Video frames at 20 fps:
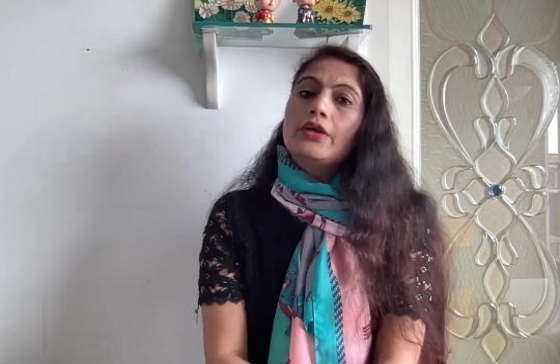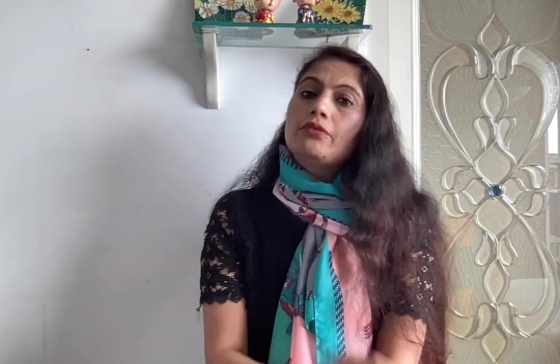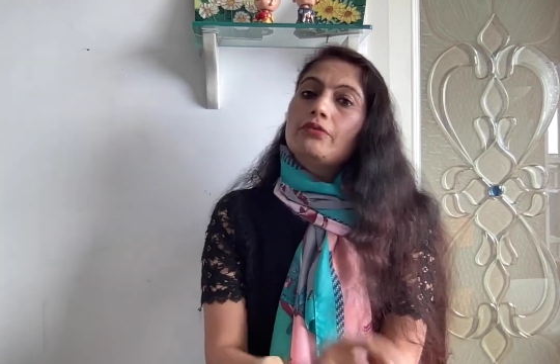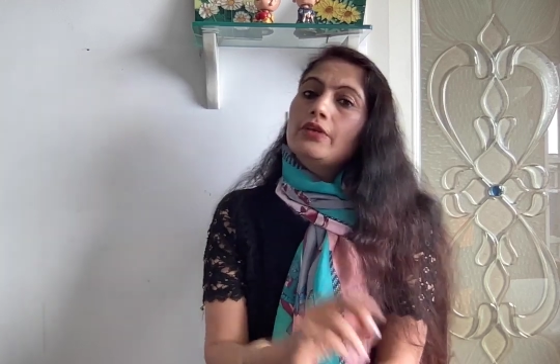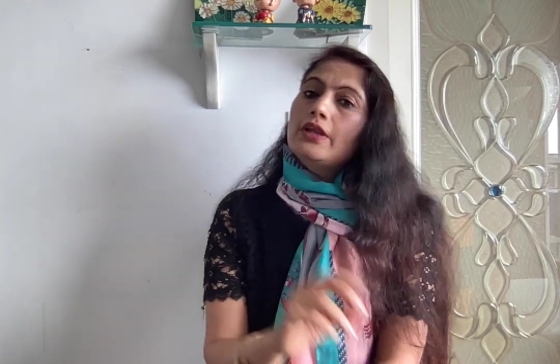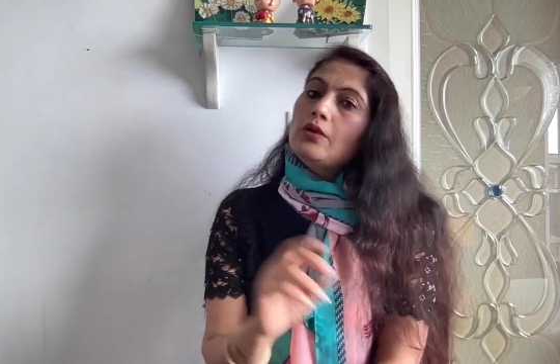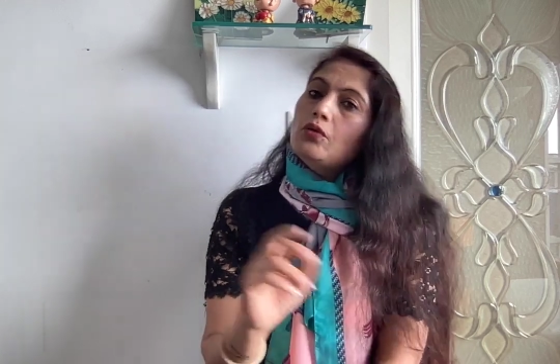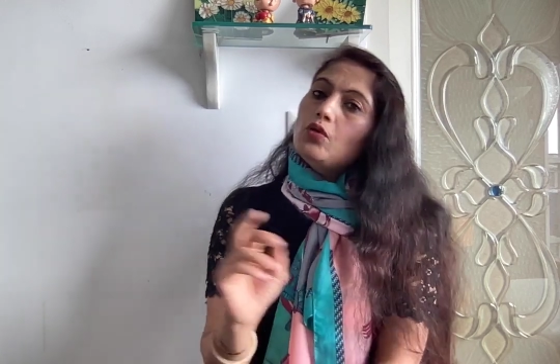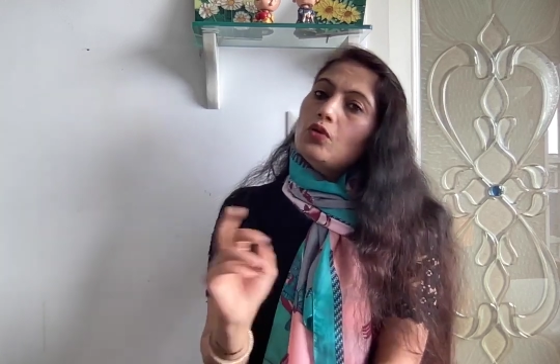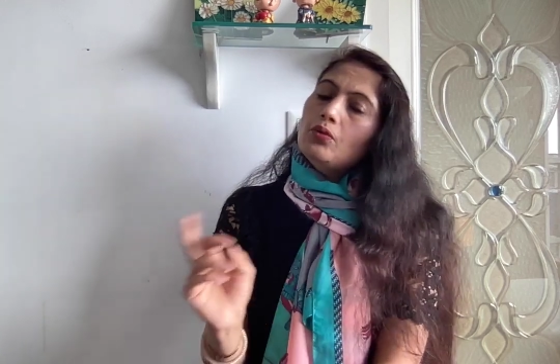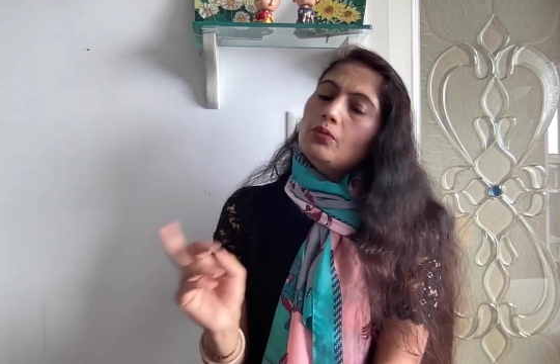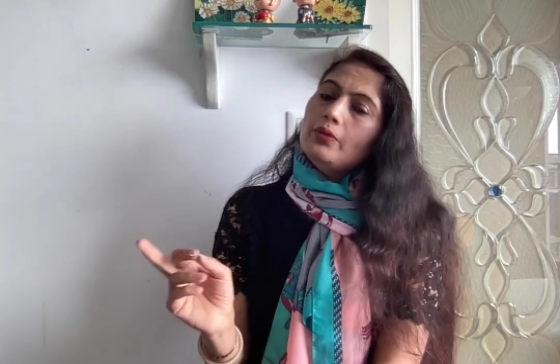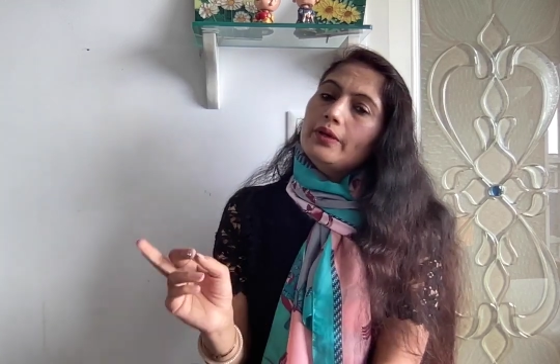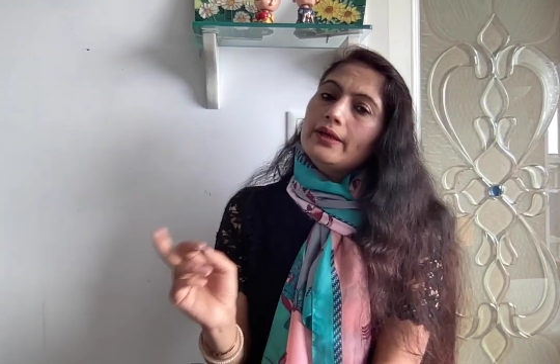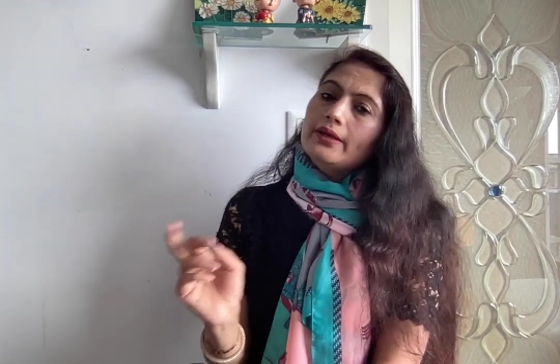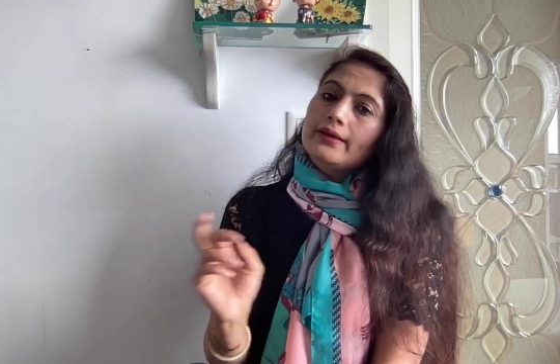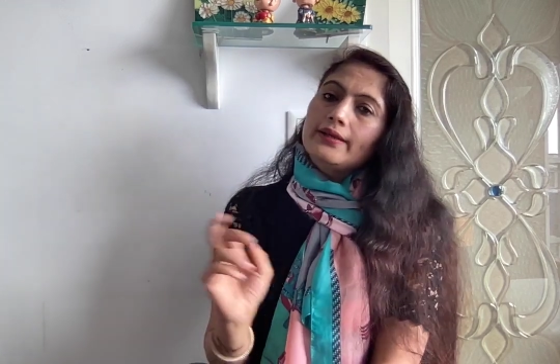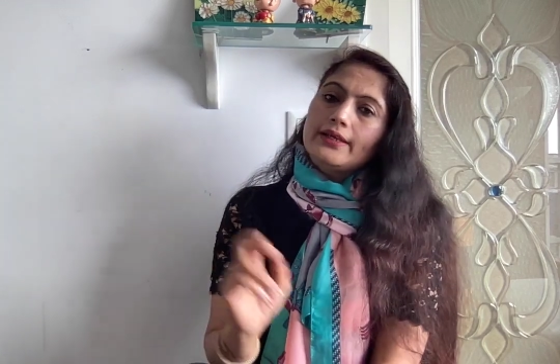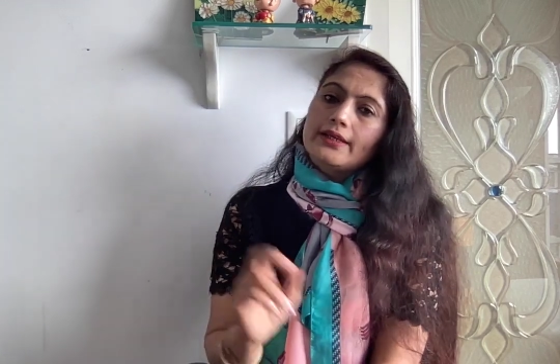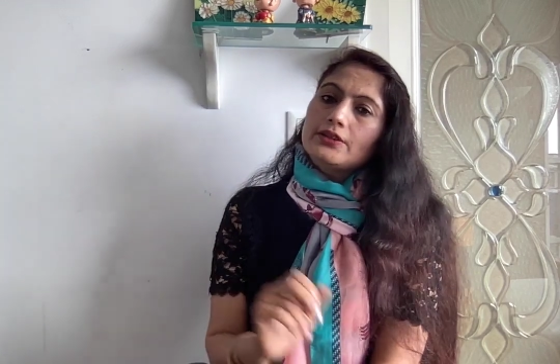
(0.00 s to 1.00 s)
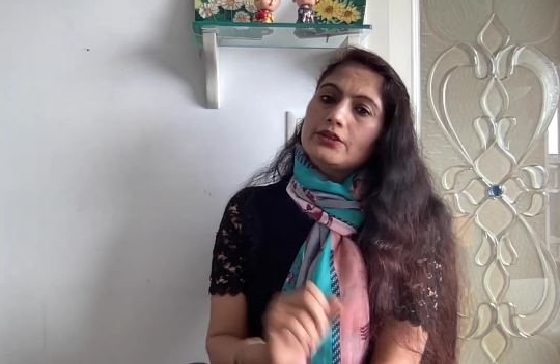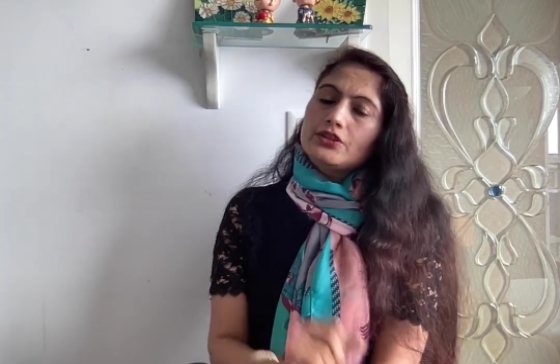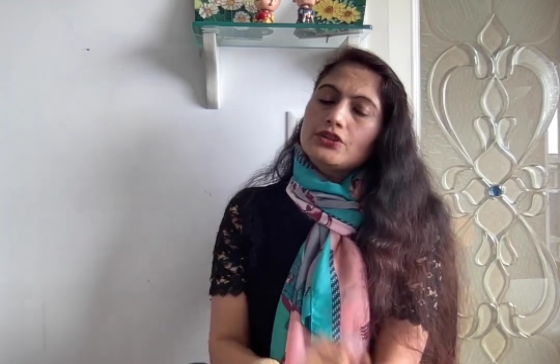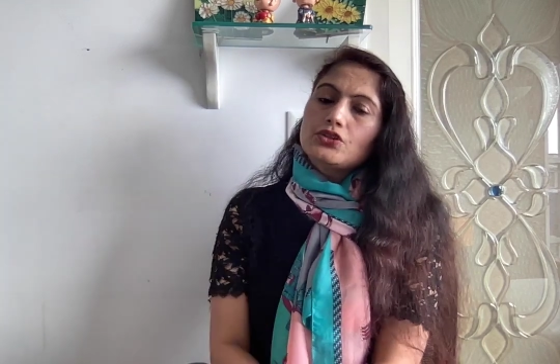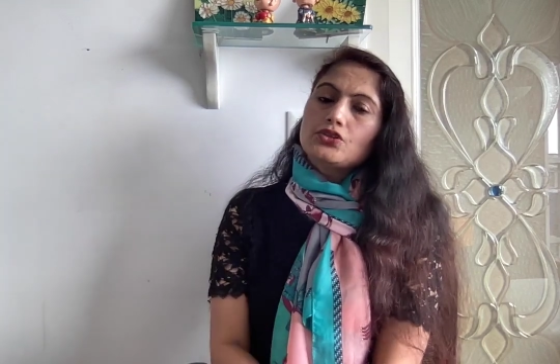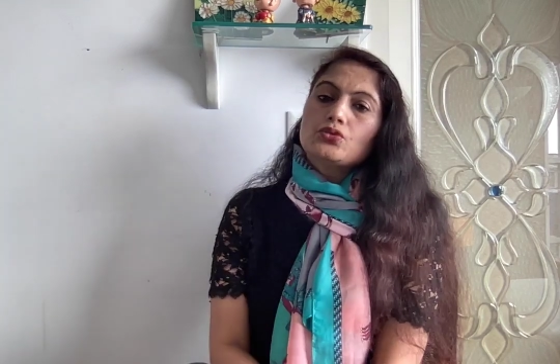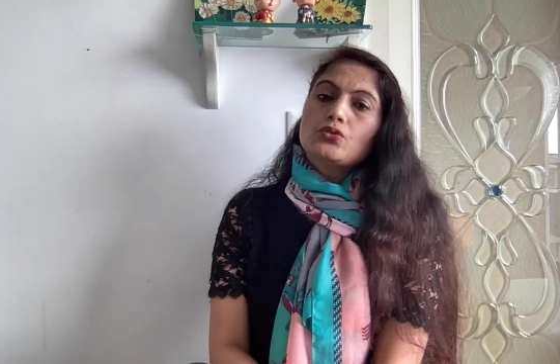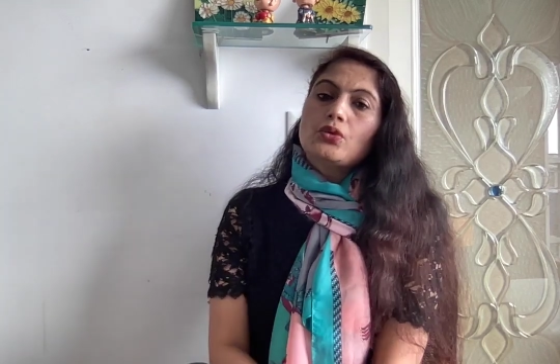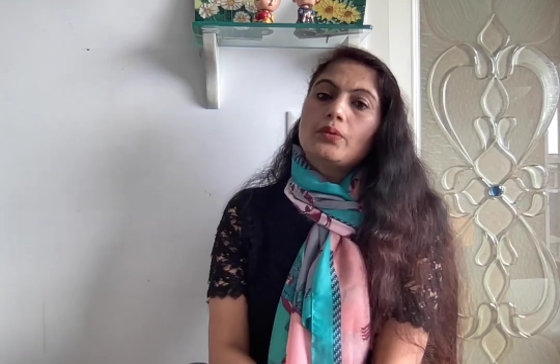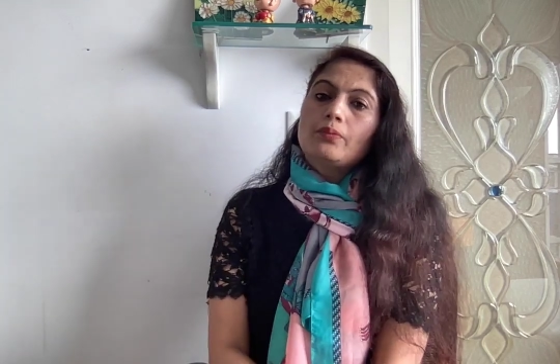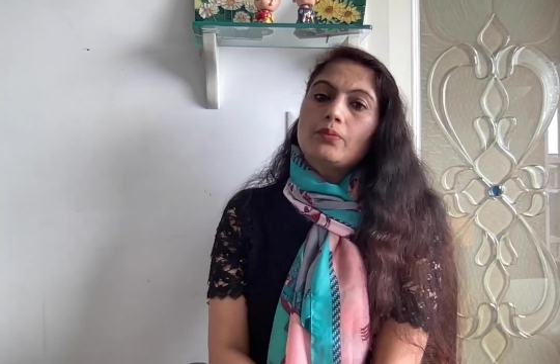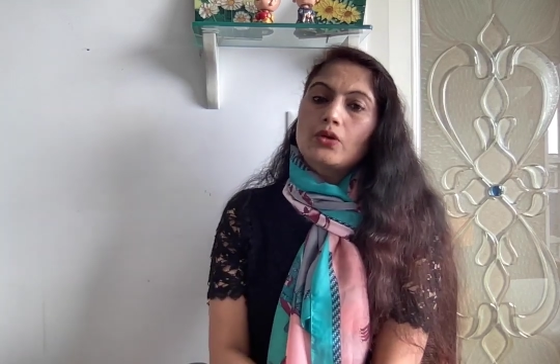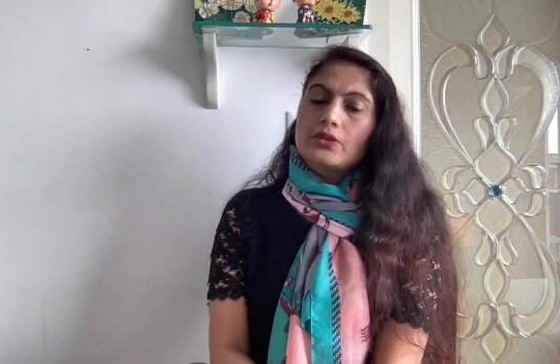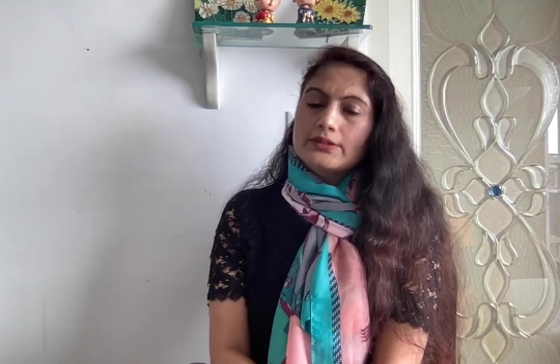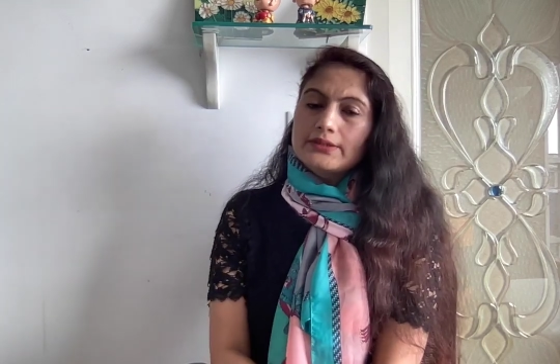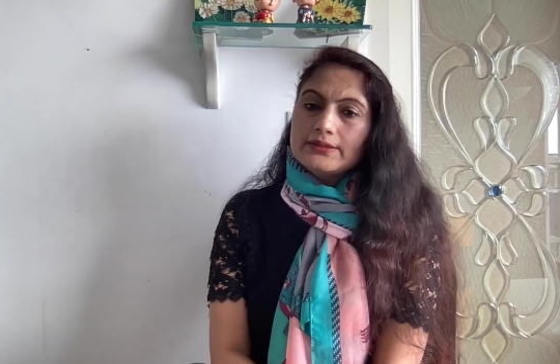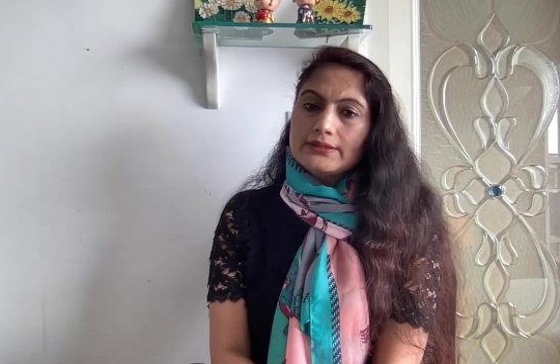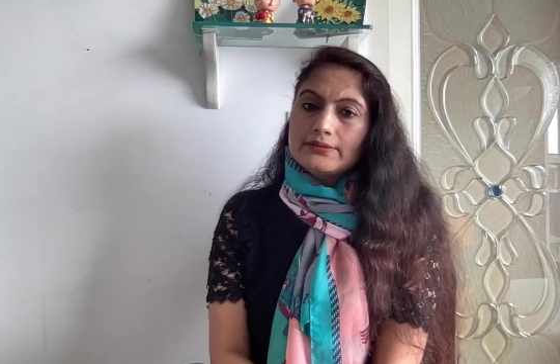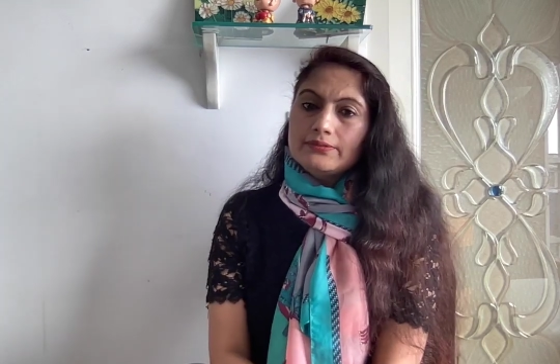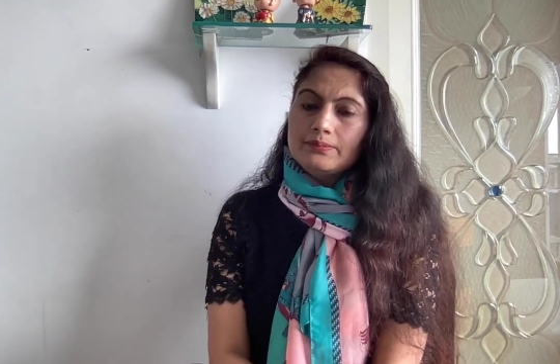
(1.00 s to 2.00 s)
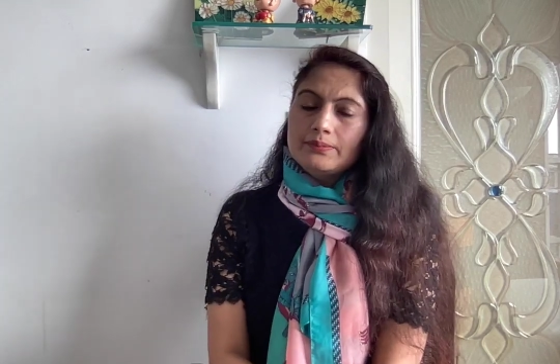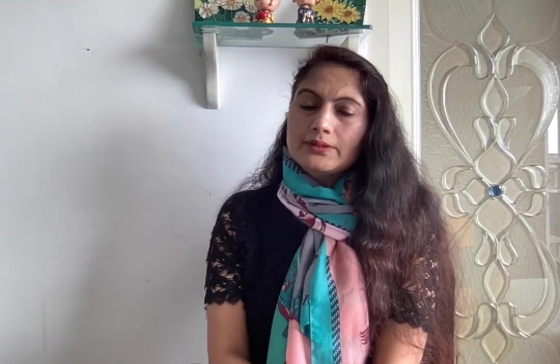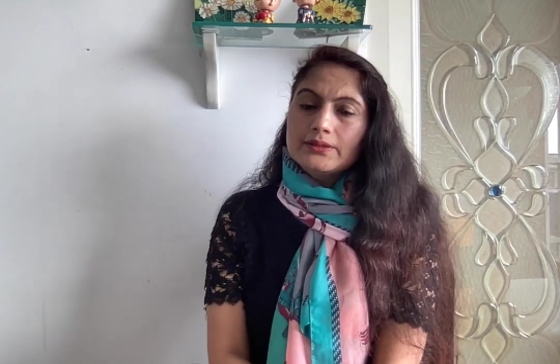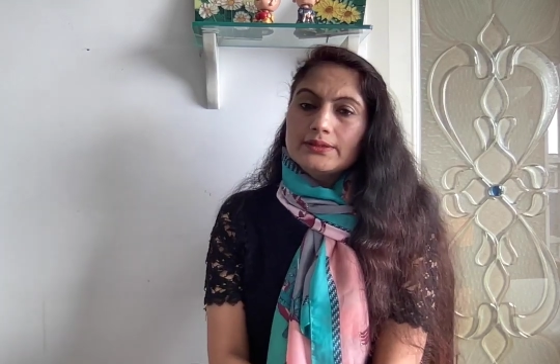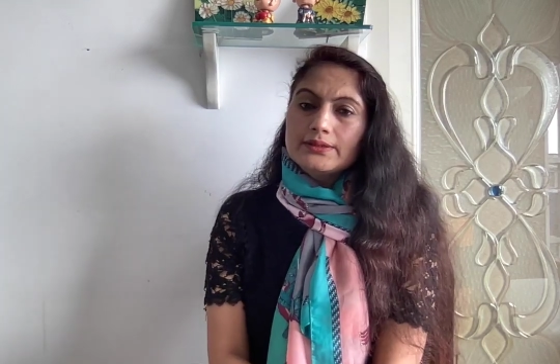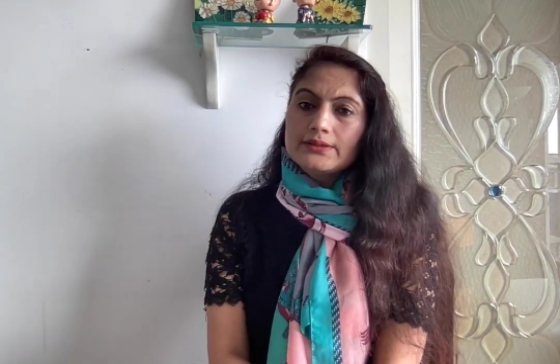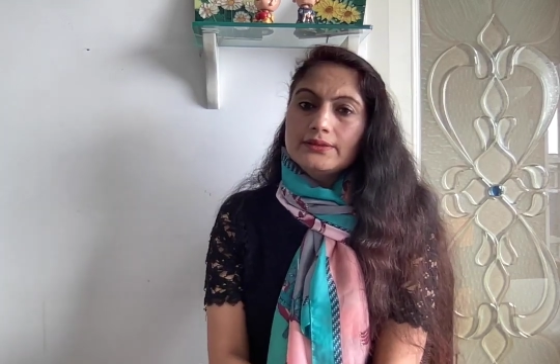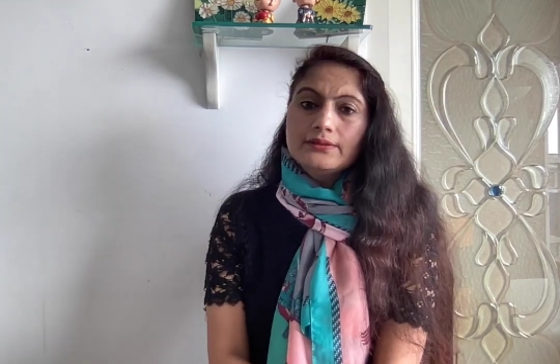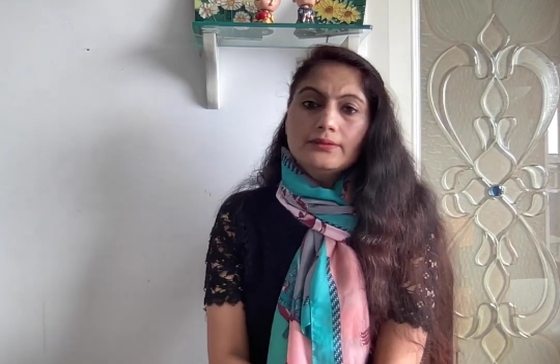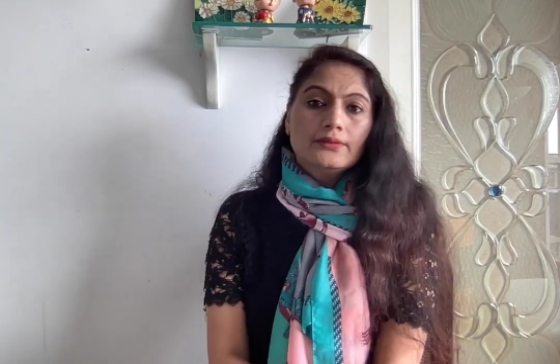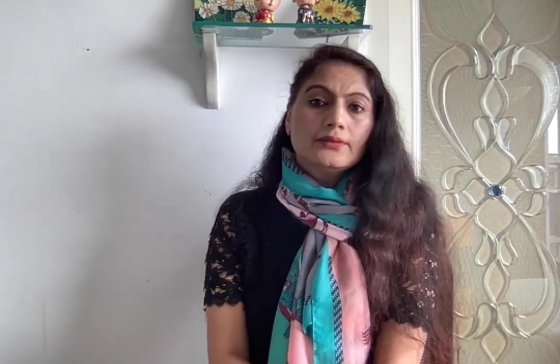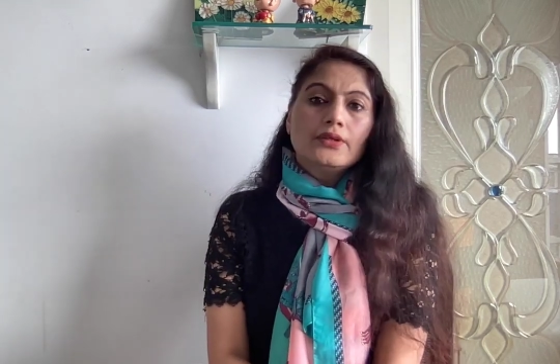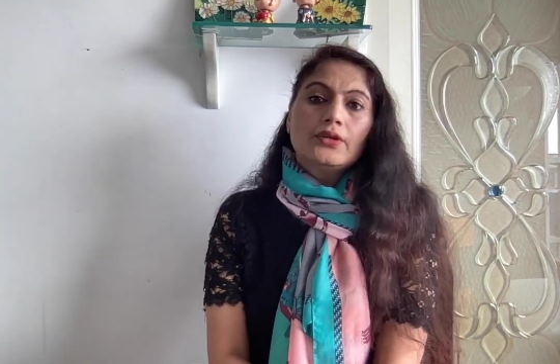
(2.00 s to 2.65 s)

will you be connected to a positive person?